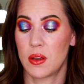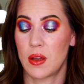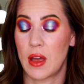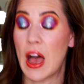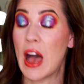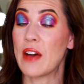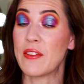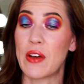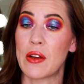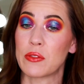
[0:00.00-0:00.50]

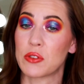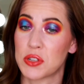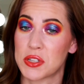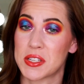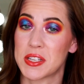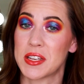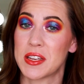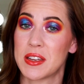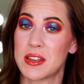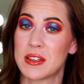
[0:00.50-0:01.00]
I've ever
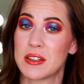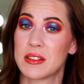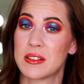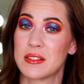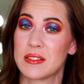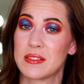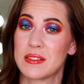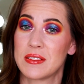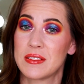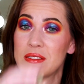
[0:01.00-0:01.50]
seen.
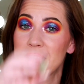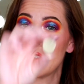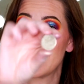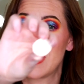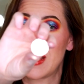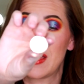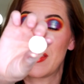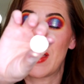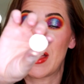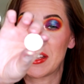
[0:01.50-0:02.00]

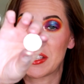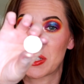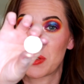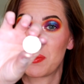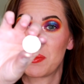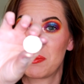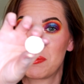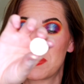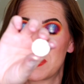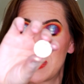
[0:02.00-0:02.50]
And that's
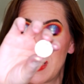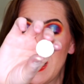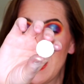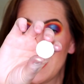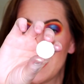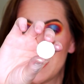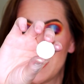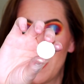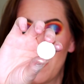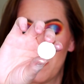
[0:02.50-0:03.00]
saying
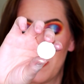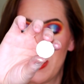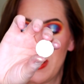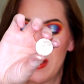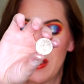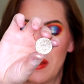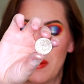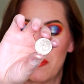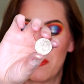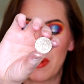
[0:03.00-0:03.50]

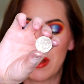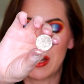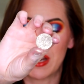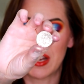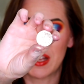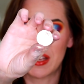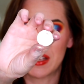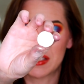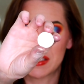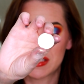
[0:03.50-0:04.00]
something, but it
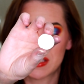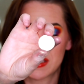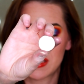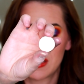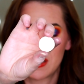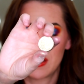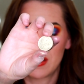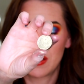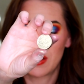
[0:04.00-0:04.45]
is.